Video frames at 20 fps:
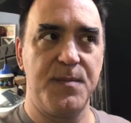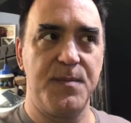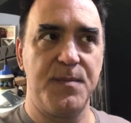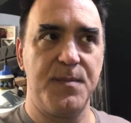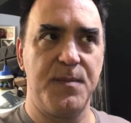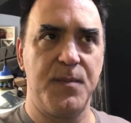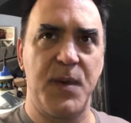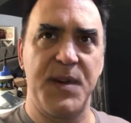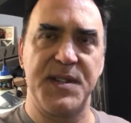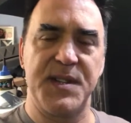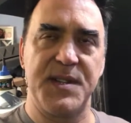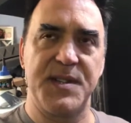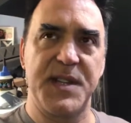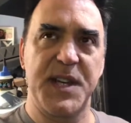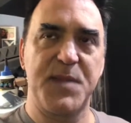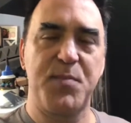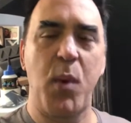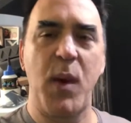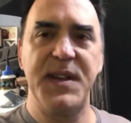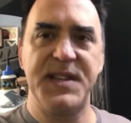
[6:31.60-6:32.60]
what is it, six
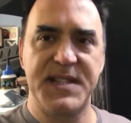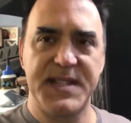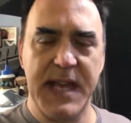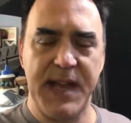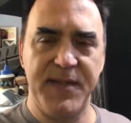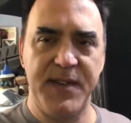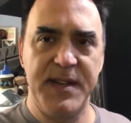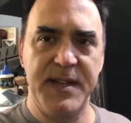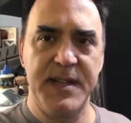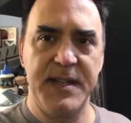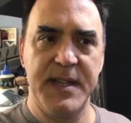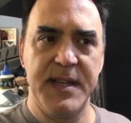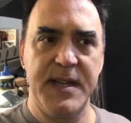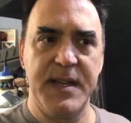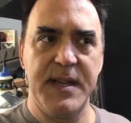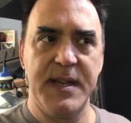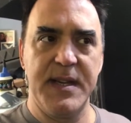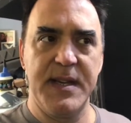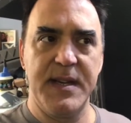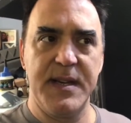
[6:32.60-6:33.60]
point seven,
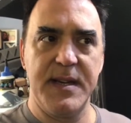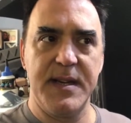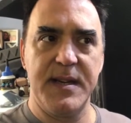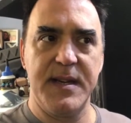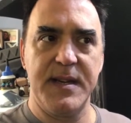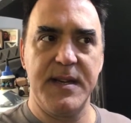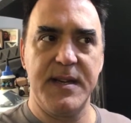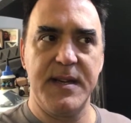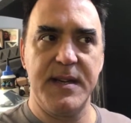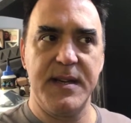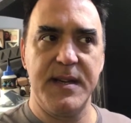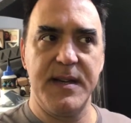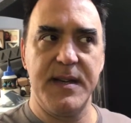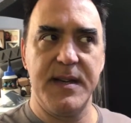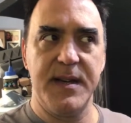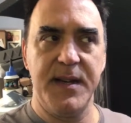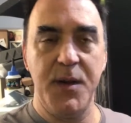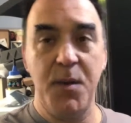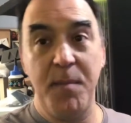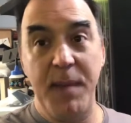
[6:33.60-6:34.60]

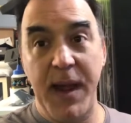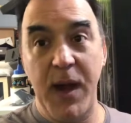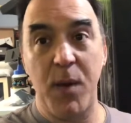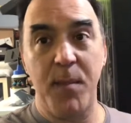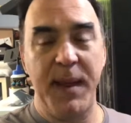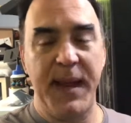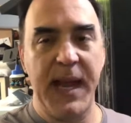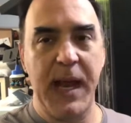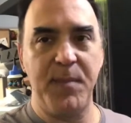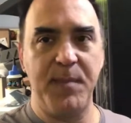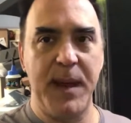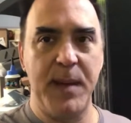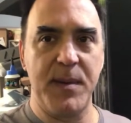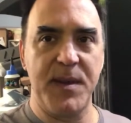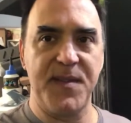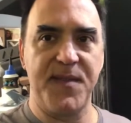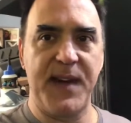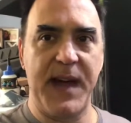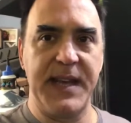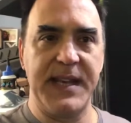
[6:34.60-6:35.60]
you may or may not be able to
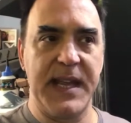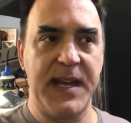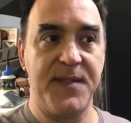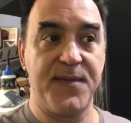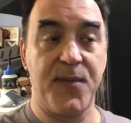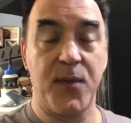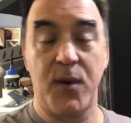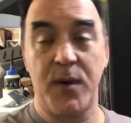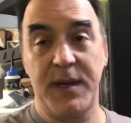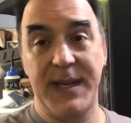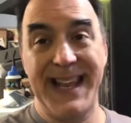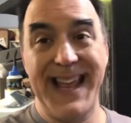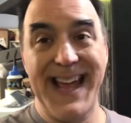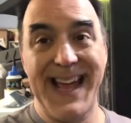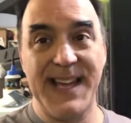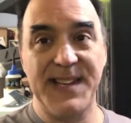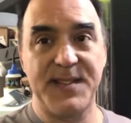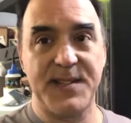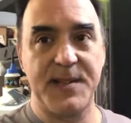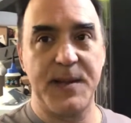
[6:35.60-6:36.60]
find that for
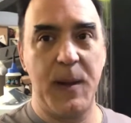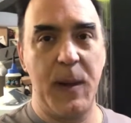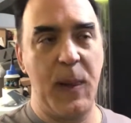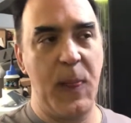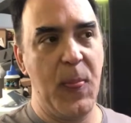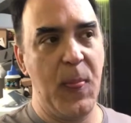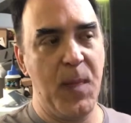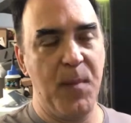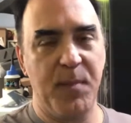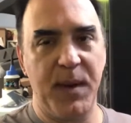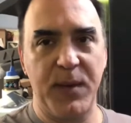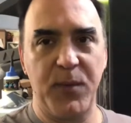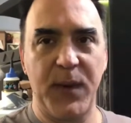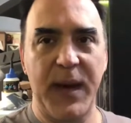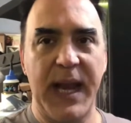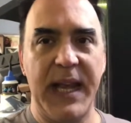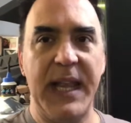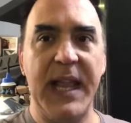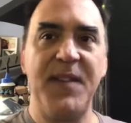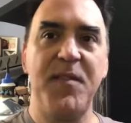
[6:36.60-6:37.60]
less. But what I
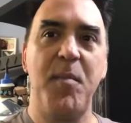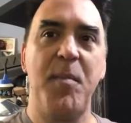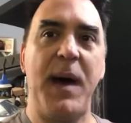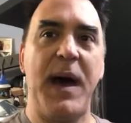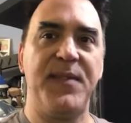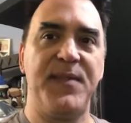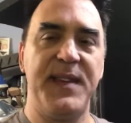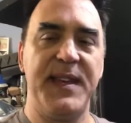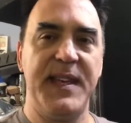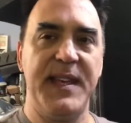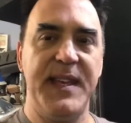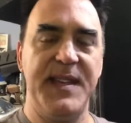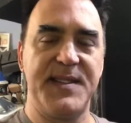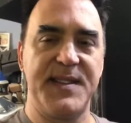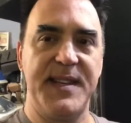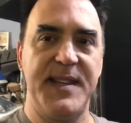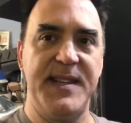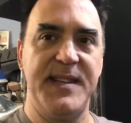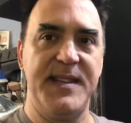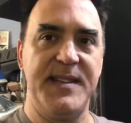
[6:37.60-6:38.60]
love about these
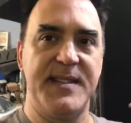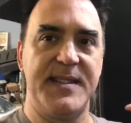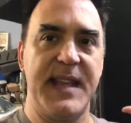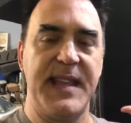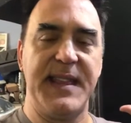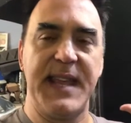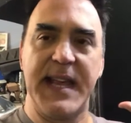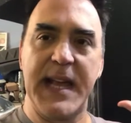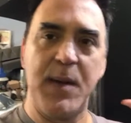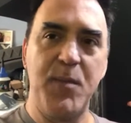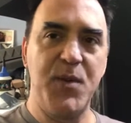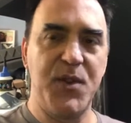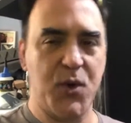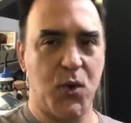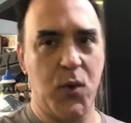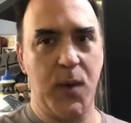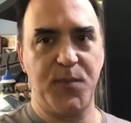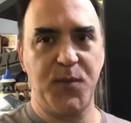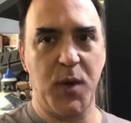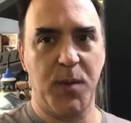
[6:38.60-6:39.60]
is that they come with the
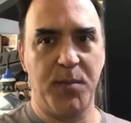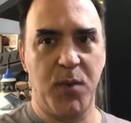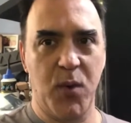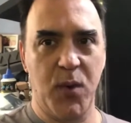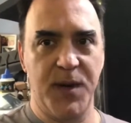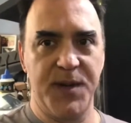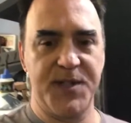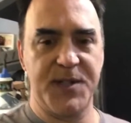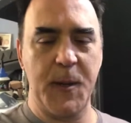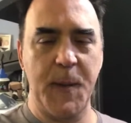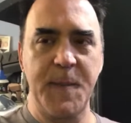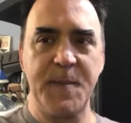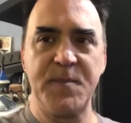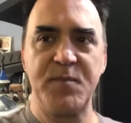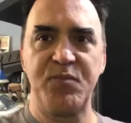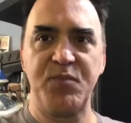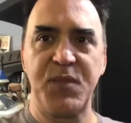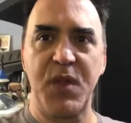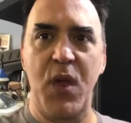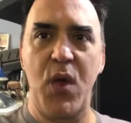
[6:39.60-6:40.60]
crypto boards,
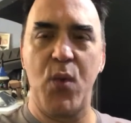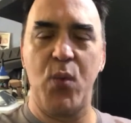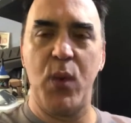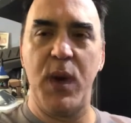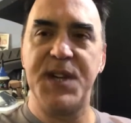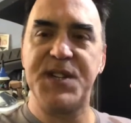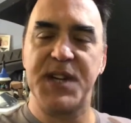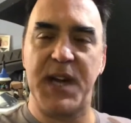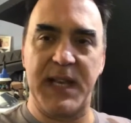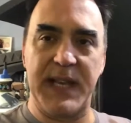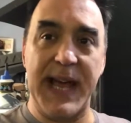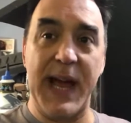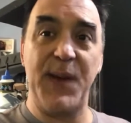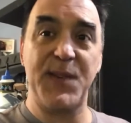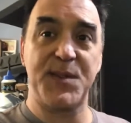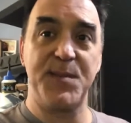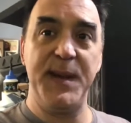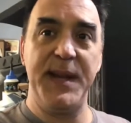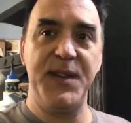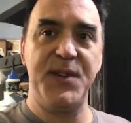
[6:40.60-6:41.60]
which allows
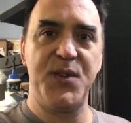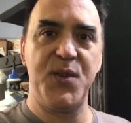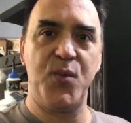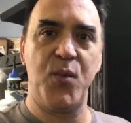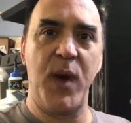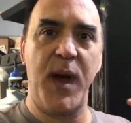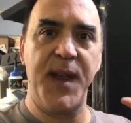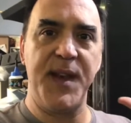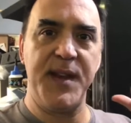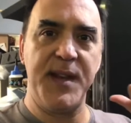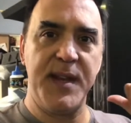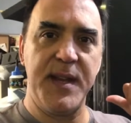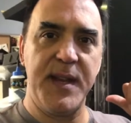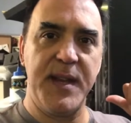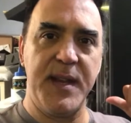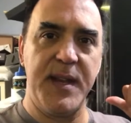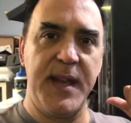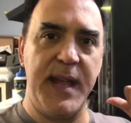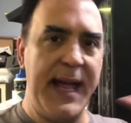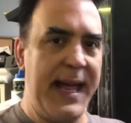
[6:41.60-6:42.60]
me to run
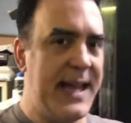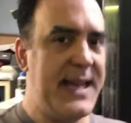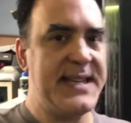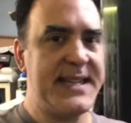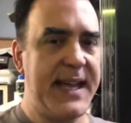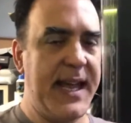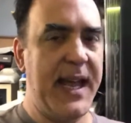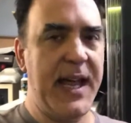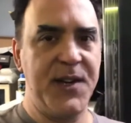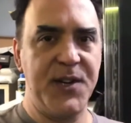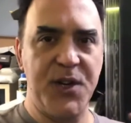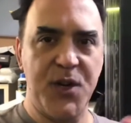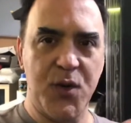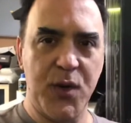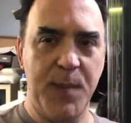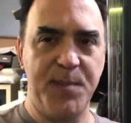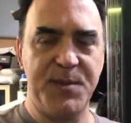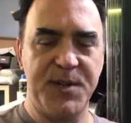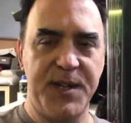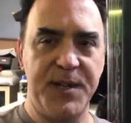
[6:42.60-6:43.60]
end-to-end
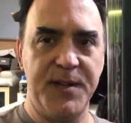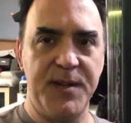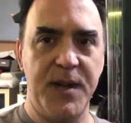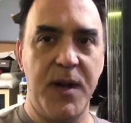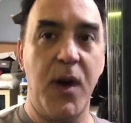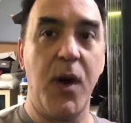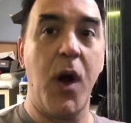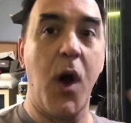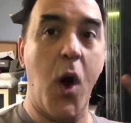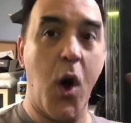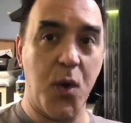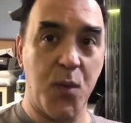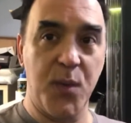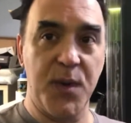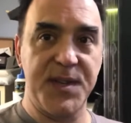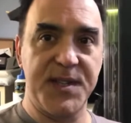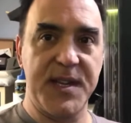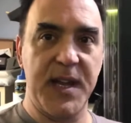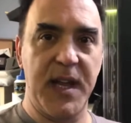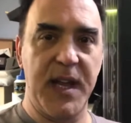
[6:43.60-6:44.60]
encryption, hardware
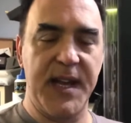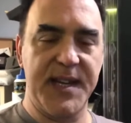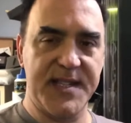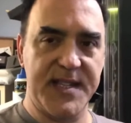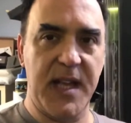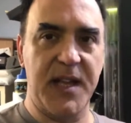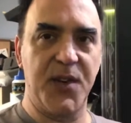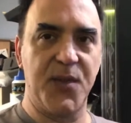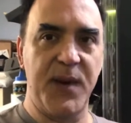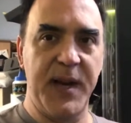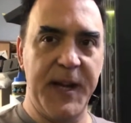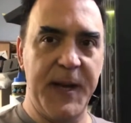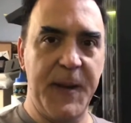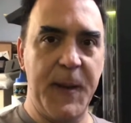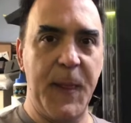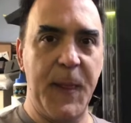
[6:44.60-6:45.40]
accelerated.